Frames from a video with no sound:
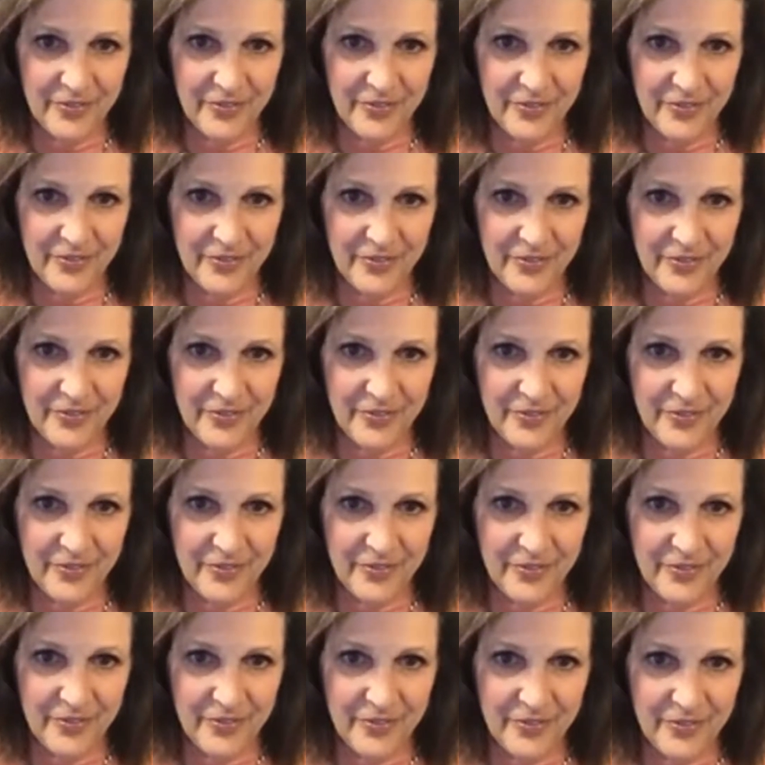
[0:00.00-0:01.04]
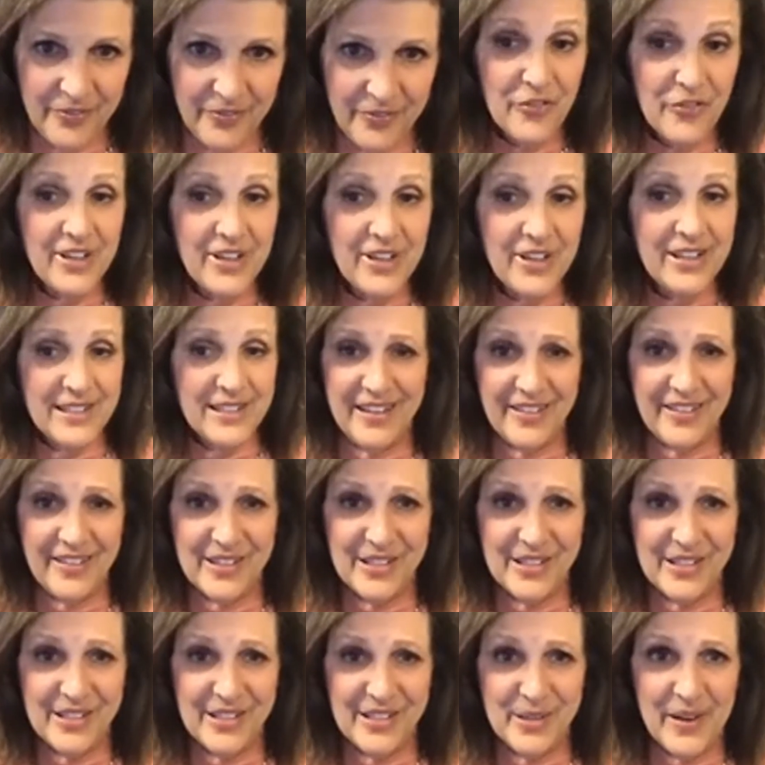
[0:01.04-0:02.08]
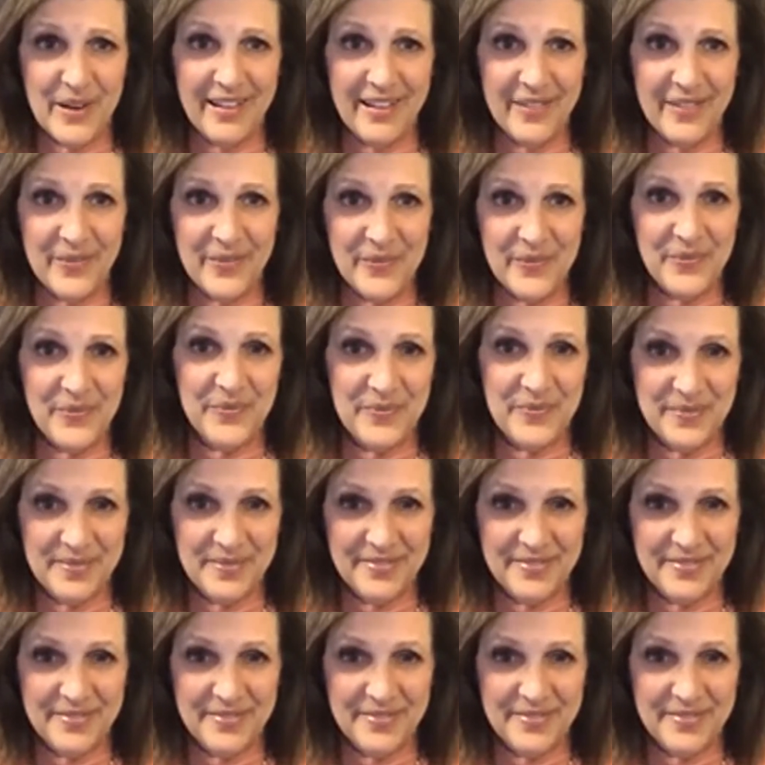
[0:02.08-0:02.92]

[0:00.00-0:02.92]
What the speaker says: feel free to type that in there as well.